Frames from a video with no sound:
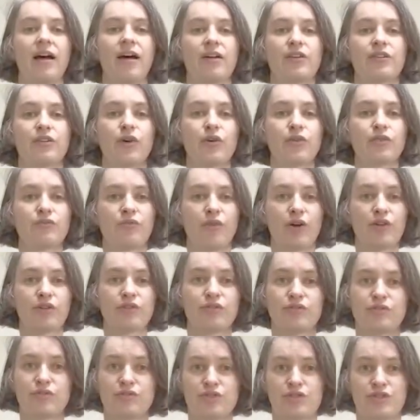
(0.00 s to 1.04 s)
don't want
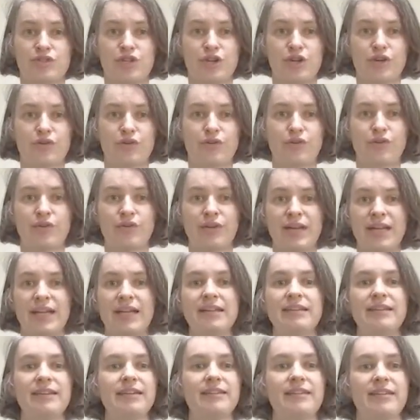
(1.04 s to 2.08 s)
to show
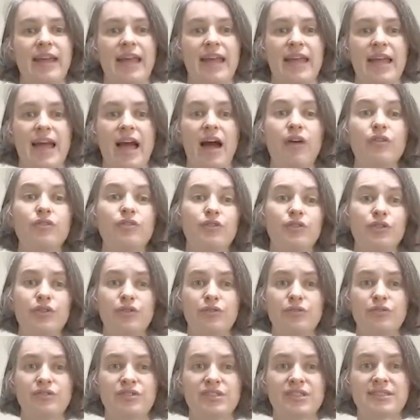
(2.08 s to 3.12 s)
in detail how to
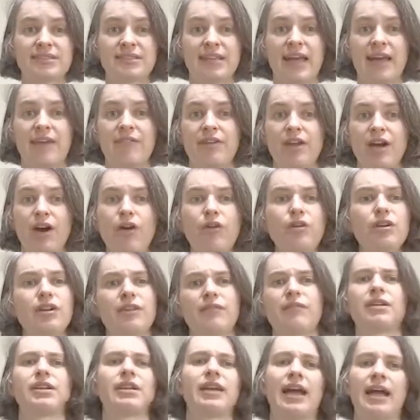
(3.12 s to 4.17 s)
use this carrier, only
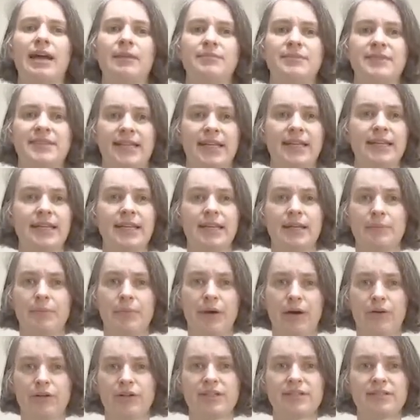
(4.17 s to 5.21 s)
what I'm thinking
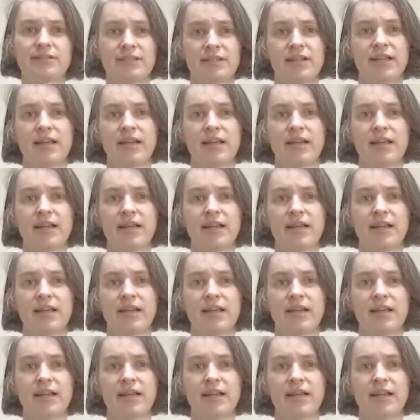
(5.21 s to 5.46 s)
about it.